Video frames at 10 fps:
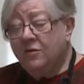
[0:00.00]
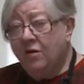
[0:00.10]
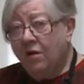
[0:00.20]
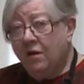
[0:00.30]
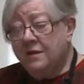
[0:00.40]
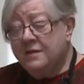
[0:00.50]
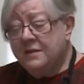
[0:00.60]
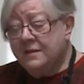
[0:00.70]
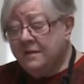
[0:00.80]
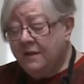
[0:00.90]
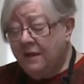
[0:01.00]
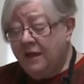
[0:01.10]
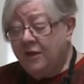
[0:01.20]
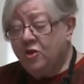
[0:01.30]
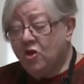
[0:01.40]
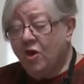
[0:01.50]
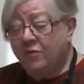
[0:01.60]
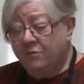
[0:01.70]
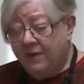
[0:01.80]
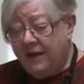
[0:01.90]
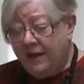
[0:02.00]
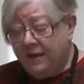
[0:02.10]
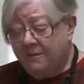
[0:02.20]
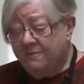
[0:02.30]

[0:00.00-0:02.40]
Collinson, and John Rae.